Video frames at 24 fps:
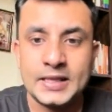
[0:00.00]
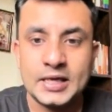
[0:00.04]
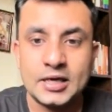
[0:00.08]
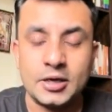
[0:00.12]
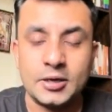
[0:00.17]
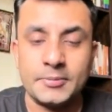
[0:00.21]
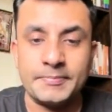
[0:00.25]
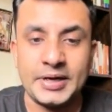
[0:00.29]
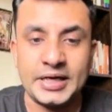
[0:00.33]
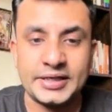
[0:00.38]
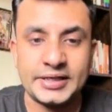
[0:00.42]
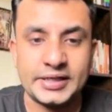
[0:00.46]

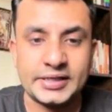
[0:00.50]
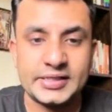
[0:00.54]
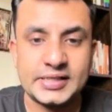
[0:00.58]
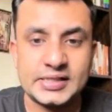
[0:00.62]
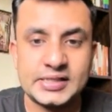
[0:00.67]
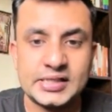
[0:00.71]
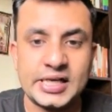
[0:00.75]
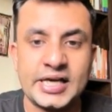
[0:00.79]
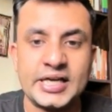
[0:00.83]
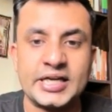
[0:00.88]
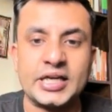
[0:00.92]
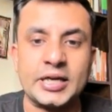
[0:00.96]

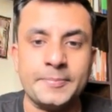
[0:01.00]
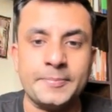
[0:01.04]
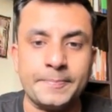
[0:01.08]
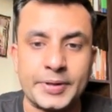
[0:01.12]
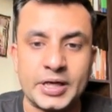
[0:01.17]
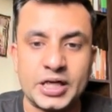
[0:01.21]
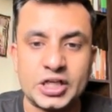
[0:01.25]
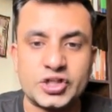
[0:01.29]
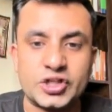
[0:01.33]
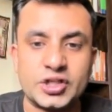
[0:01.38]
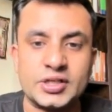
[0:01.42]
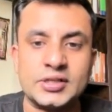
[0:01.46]
matrices like
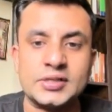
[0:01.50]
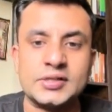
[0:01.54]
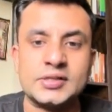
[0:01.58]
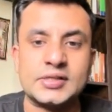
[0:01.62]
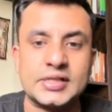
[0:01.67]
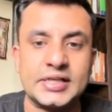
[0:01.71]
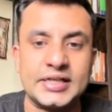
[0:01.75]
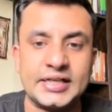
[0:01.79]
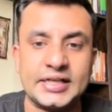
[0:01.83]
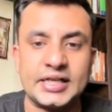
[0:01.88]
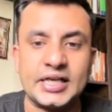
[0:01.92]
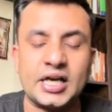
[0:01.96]
impressions,
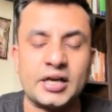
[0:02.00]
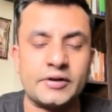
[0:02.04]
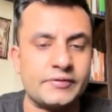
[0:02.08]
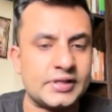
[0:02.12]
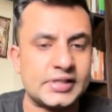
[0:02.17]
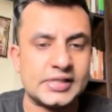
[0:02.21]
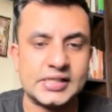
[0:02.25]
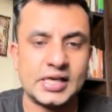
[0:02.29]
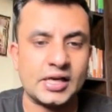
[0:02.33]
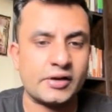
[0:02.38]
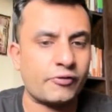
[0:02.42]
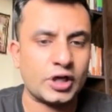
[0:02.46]
CTR,
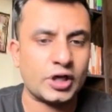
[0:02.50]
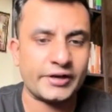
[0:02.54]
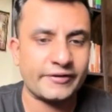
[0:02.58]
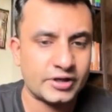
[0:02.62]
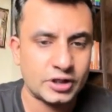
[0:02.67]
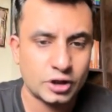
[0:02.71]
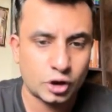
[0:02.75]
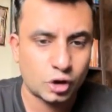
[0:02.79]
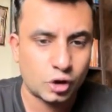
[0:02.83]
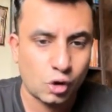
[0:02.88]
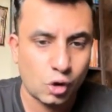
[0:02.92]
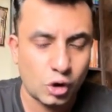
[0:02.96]
VCR, whatever
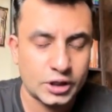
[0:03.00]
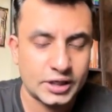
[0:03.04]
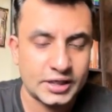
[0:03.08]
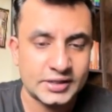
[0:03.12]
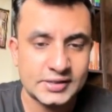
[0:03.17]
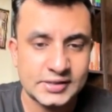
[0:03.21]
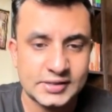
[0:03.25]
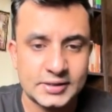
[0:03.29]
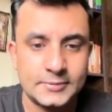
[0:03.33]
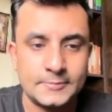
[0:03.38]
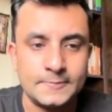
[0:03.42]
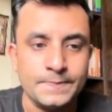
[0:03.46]
your goal
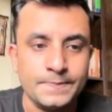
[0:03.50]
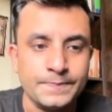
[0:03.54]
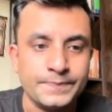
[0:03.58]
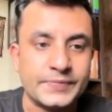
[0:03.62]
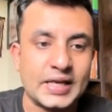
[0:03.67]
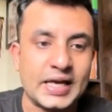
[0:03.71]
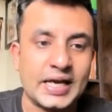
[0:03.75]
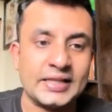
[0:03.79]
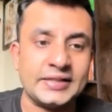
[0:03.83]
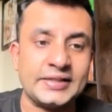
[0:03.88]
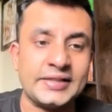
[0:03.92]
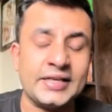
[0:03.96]
is.
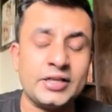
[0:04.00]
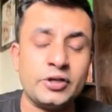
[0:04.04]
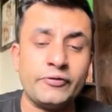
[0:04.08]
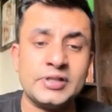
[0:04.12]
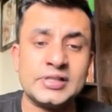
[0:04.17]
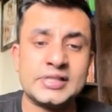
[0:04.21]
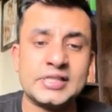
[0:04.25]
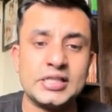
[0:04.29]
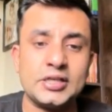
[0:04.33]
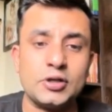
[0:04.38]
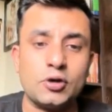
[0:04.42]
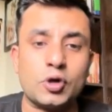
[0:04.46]
And then you
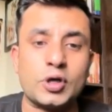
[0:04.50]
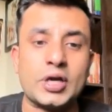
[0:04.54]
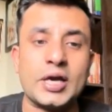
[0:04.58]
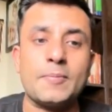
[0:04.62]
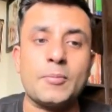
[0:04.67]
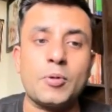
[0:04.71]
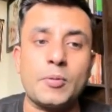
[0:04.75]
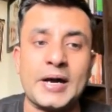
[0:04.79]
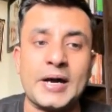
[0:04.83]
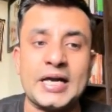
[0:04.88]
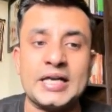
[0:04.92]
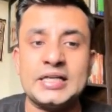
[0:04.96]
will see, okay,
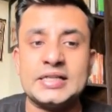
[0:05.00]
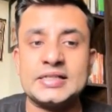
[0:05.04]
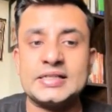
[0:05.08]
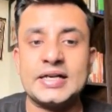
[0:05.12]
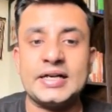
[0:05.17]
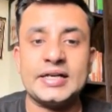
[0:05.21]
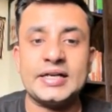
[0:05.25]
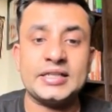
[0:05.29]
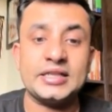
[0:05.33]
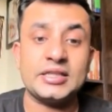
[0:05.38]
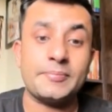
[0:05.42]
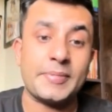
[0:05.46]
mobile is
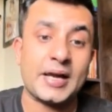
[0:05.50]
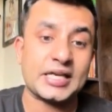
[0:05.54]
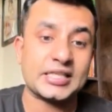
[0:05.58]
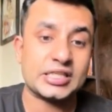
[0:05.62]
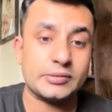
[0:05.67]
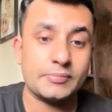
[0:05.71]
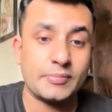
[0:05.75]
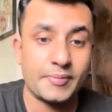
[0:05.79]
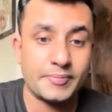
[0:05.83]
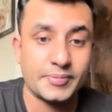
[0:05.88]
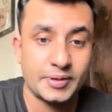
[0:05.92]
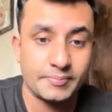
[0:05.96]
getting the
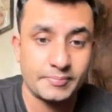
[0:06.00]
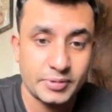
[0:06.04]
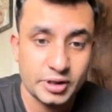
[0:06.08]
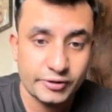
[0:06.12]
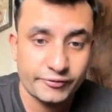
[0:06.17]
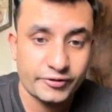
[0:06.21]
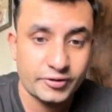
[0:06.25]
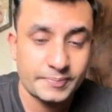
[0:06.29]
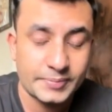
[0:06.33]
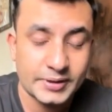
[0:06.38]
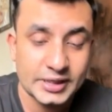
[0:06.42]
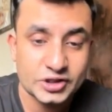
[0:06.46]
maximum number
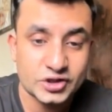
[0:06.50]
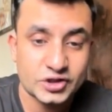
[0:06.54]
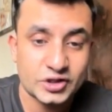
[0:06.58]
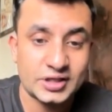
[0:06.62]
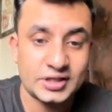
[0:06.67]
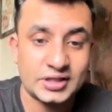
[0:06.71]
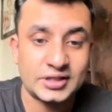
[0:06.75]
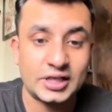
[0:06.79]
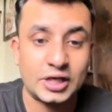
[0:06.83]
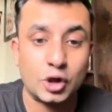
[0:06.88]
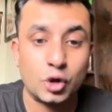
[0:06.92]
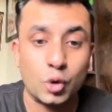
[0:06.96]
of impression
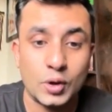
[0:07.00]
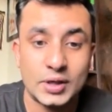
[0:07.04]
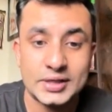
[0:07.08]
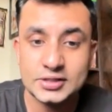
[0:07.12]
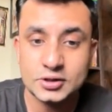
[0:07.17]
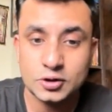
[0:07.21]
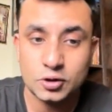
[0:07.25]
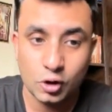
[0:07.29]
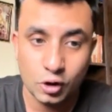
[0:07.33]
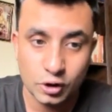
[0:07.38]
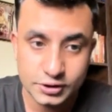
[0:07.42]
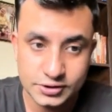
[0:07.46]
in the
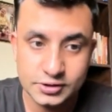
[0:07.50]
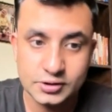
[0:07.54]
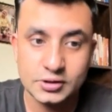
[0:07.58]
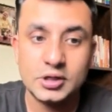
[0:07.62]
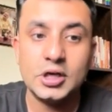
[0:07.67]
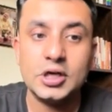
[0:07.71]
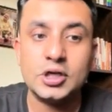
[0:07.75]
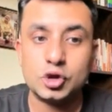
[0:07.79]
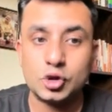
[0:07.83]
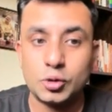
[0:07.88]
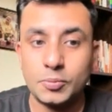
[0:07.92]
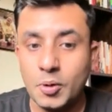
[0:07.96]
lowest cost.
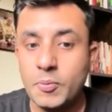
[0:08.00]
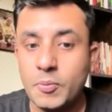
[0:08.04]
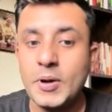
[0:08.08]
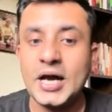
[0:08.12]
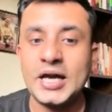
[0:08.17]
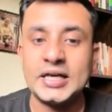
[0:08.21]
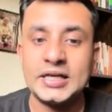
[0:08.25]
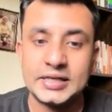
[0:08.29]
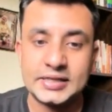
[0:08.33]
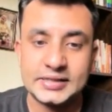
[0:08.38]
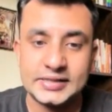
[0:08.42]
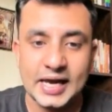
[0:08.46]
So
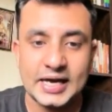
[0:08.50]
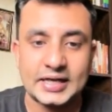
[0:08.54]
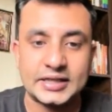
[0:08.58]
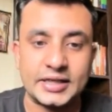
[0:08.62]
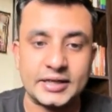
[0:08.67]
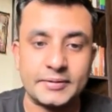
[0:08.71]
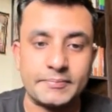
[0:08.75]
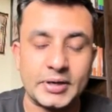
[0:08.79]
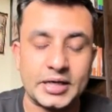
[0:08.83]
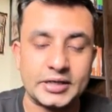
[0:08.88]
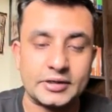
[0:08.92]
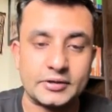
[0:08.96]
mobile is
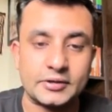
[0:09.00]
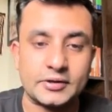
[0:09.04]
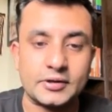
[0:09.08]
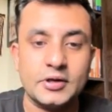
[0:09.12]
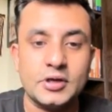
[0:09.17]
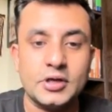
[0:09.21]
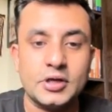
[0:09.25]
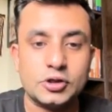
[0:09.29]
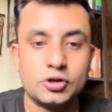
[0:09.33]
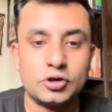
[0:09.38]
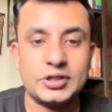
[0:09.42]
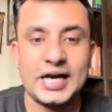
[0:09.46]
acting better.
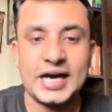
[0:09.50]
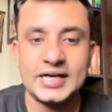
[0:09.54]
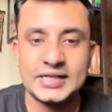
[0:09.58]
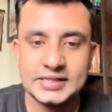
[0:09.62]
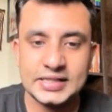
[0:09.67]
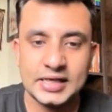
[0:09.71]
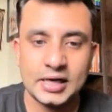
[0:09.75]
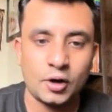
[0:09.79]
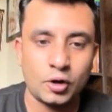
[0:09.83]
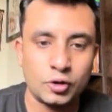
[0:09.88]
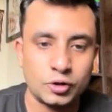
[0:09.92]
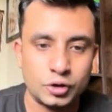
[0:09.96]
So that's
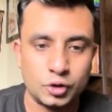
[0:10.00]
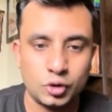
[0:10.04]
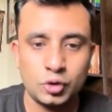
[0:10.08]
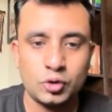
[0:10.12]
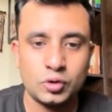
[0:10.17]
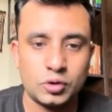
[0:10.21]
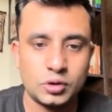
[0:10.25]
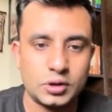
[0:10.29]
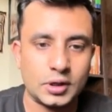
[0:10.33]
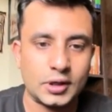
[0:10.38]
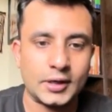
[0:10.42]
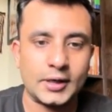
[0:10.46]
how you
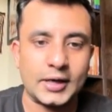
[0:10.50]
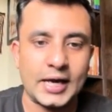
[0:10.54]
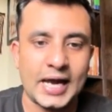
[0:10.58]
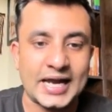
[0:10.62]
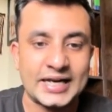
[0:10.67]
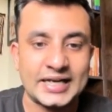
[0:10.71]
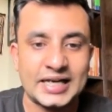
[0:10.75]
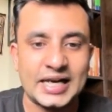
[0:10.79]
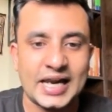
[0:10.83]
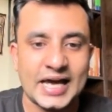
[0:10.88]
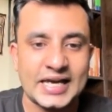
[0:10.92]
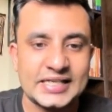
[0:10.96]

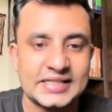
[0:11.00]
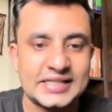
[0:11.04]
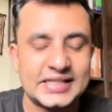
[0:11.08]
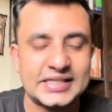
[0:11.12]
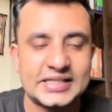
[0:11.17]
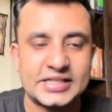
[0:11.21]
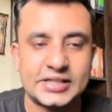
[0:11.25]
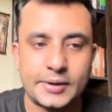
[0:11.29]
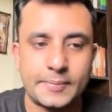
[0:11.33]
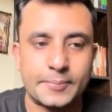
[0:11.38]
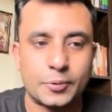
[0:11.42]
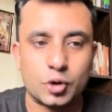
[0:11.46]
analyze
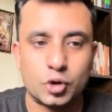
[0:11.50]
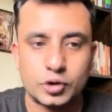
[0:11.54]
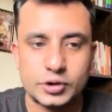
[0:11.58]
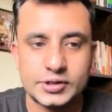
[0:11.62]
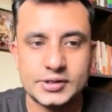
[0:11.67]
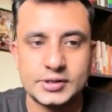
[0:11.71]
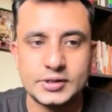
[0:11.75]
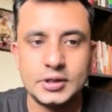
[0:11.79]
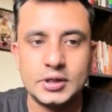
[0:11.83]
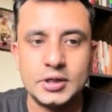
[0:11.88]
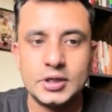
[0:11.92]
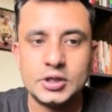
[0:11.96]
these
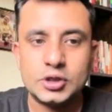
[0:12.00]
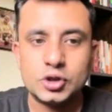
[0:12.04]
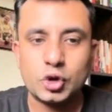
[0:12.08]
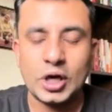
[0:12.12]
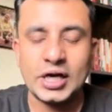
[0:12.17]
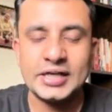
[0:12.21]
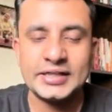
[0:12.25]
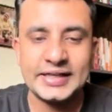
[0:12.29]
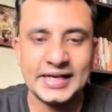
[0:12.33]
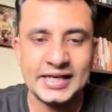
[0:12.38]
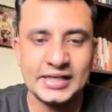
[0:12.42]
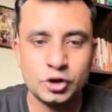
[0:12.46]
reports. So
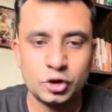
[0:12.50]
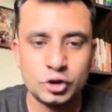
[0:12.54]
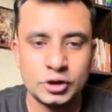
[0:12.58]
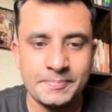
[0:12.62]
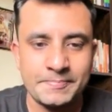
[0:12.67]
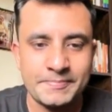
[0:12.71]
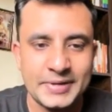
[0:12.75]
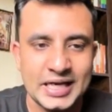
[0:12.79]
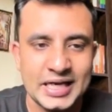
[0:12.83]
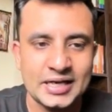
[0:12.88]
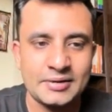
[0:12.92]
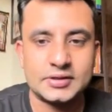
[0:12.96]
I'll tell you the
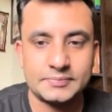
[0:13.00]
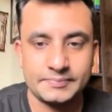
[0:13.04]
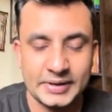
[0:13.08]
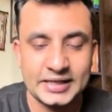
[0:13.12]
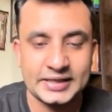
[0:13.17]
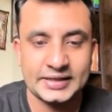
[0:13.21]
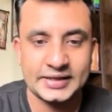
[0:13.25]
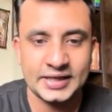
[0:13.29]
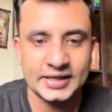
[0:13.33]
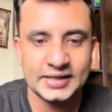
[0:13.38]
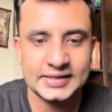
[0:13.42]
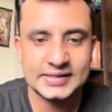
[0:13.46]
main
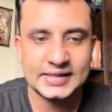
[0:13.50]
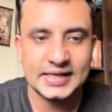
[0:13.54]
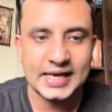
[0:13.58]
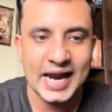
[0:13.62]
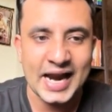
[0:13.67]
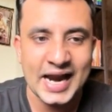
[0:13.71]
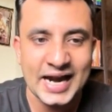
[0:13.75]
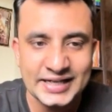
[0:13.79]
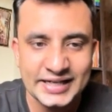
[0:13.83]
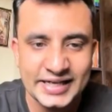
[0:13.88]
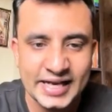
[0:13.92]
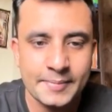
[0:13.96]
metrics
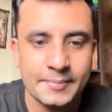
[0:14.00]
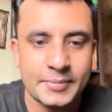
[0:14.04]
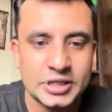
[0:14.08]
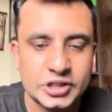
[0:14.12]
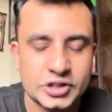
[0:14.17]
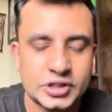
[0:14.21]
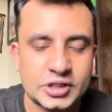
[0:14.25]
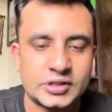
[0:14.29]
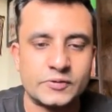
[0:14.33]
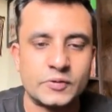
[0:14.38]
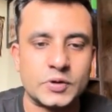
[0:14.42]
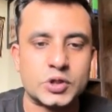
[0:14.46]
and
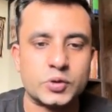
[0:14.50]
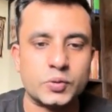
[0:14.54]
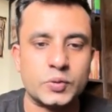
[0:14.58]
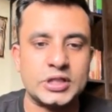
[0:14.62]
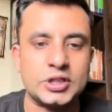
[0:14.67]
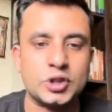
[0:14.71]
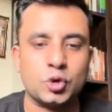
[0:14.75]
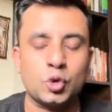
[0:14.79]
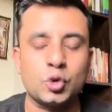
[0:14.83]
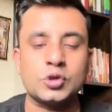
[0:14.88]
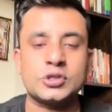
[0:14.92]
dimensions which we use